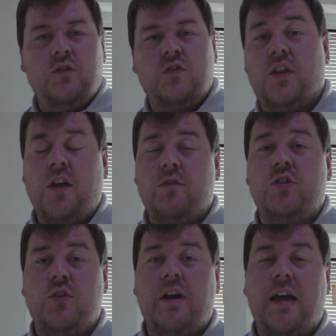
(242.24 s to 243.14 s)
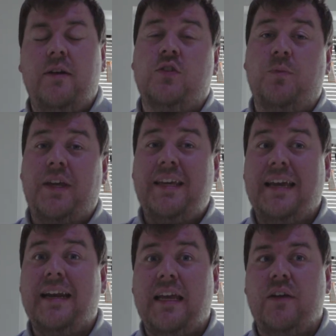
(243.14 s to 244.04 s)
So the other issue I had is with my
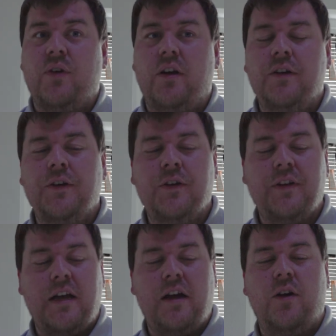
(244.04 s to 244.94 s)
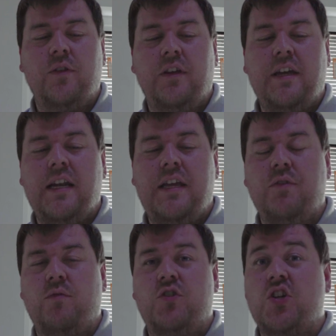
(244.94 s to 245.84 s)
gear lever. Now, the gear
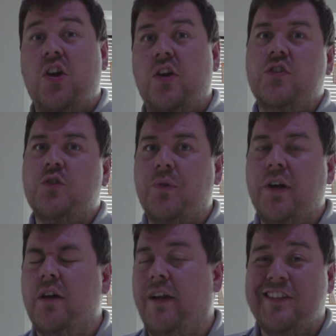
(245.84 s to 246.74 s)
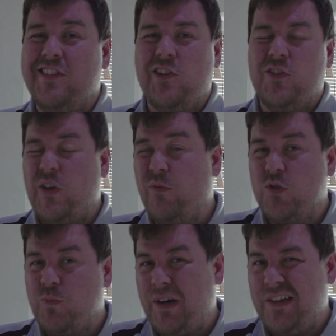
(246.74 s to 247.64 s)
lever return spring, I guess it's got several
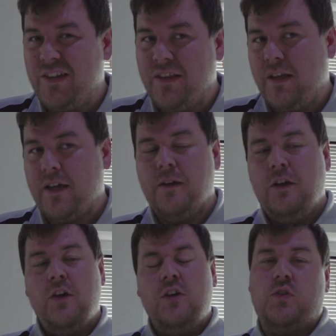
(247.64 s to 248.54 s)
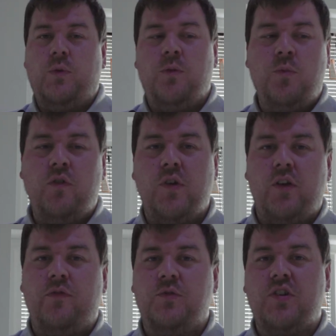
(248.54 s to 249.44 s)
springs in there, so when you move
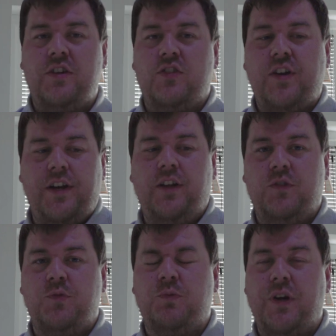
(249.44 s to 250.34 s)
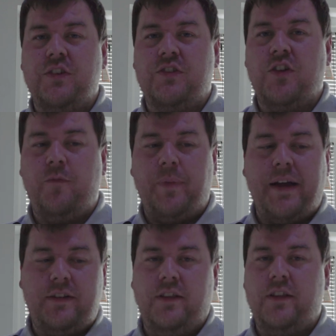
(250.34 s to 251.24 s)
it from side to side, it springs itself
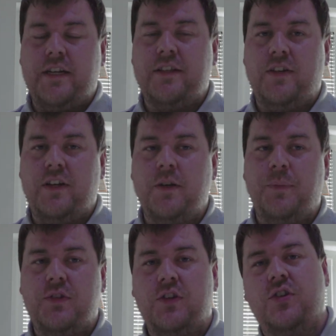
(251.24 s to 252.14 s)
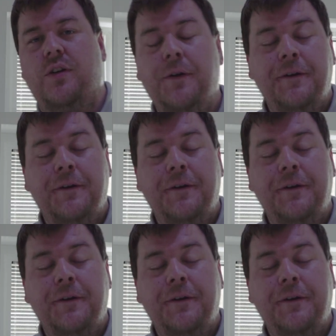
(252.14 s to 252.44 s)
back to the dead center position.